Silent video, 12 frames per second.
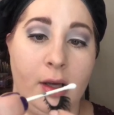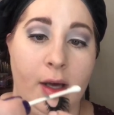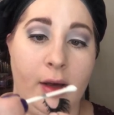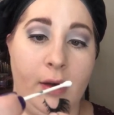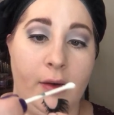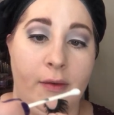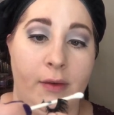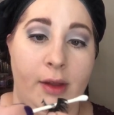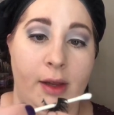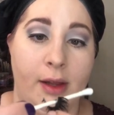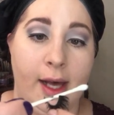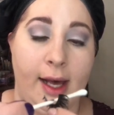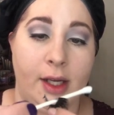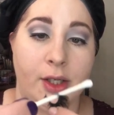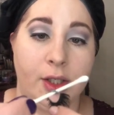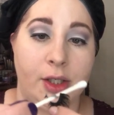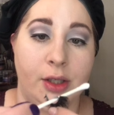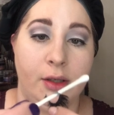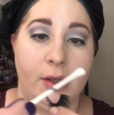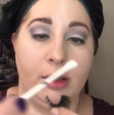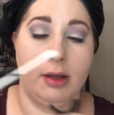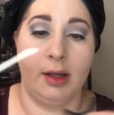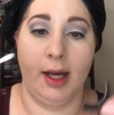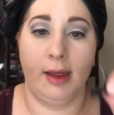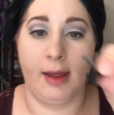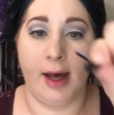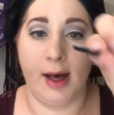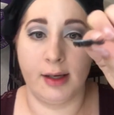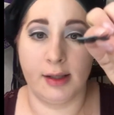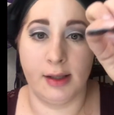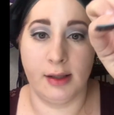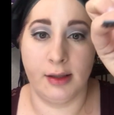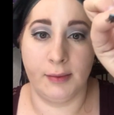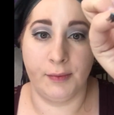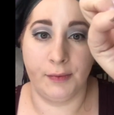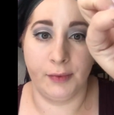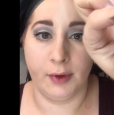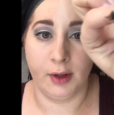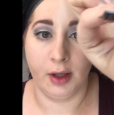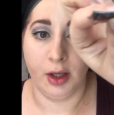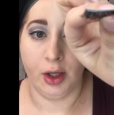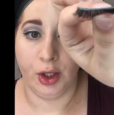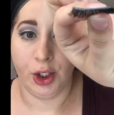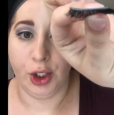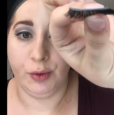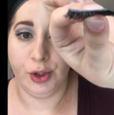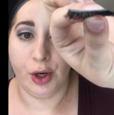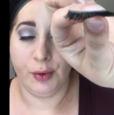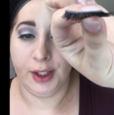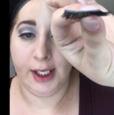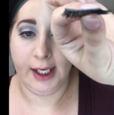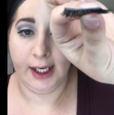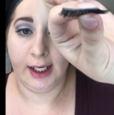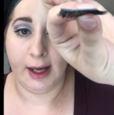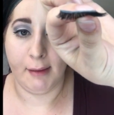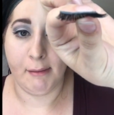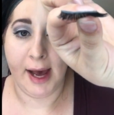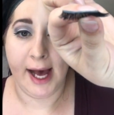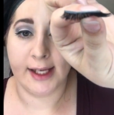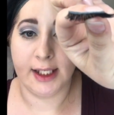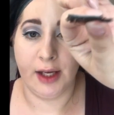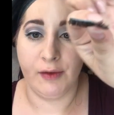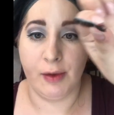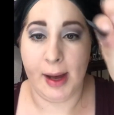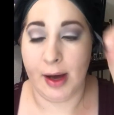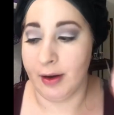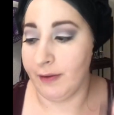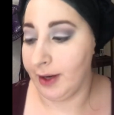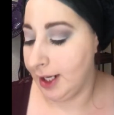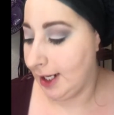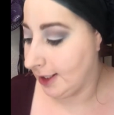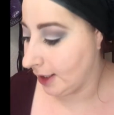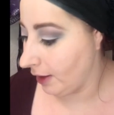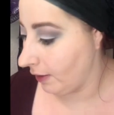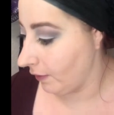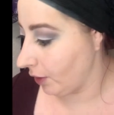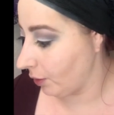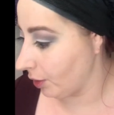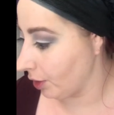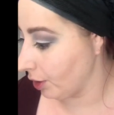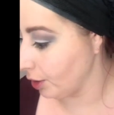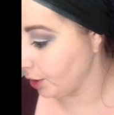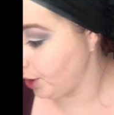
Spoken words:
of the lash like that. You don't need a massive amount of adhesive in order